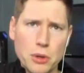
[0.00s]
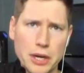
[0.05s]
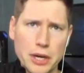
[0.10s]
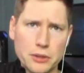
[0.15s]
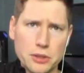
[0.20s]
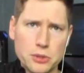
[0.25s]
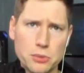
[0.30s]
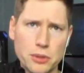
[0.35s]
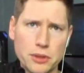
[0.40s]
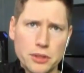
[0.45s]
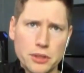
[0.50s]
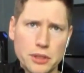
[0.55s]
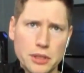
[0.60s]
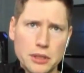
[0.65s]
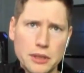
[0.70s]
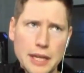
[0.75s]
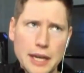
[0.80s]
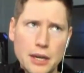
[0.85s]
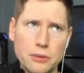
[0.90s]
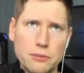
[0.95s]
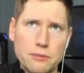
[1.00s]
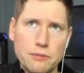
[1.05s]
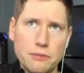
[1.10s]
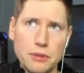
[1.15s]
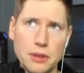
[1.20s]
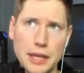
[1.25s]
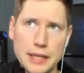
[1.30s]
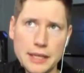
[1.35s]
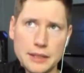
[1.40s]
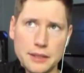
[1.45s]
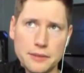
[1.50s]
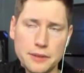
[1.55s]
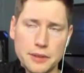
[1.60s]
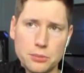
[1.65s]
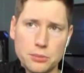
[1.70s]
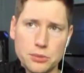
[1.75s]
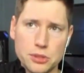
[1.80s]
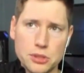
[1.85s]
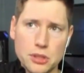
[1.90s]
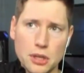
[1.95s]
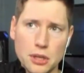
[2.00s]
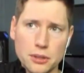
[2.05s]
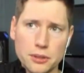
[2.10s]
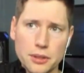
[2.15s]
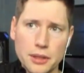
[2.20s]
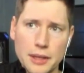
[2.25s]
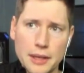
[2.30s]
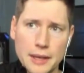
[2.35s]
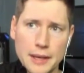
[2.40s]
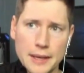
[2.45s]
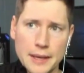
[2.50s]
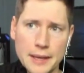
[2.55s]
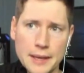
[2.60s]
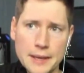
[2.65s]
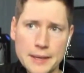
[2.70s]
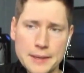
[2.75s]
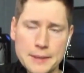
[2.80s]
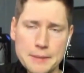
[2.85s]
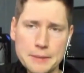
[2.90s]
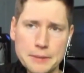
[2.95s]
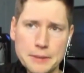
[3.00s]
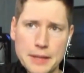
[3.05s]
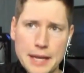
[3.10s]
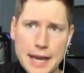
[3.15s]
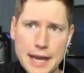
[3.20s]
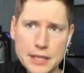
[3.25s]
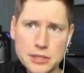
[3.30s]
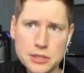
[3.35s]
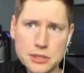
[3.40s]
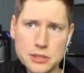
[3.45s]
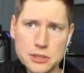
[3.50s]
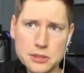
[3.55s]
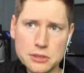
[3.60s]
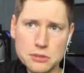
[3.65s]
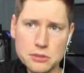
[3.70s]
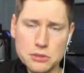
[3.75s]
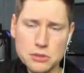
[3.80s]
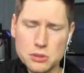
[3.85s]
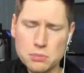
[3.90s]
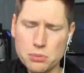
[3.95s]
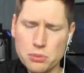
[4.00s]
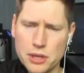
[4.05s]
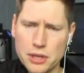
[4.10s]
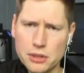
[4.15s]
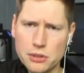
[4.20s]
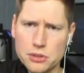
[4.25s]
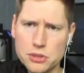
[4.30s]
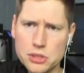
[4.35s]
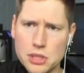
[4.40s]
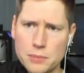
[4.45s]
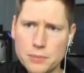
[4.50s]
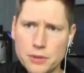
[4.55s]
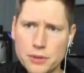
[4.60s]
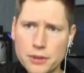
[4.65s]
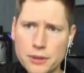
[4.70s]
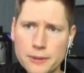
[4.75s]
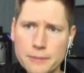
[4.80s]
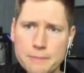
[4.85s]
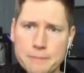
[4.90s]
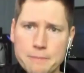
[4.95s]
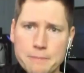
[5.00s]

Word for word: wireless one, the Cloud Flight, I think it was called, last spring or summer.